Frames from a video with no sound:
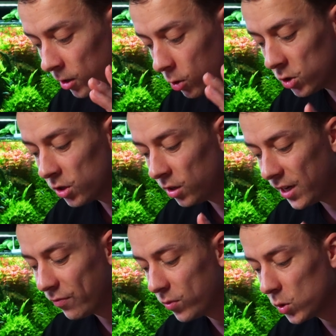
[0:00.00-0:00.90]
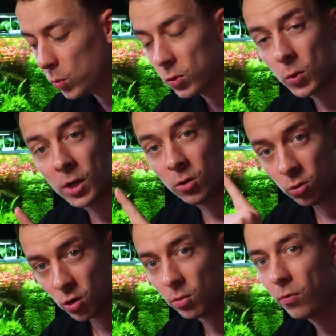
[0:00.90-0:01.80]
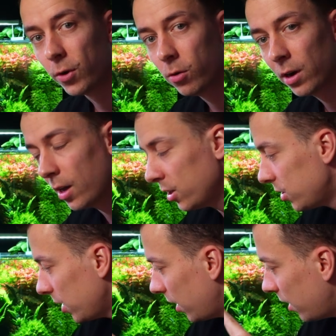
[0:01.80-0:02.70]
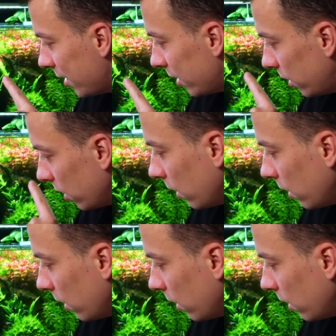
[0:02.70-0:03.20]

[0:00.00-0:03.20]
notice a difference between normal float glass and the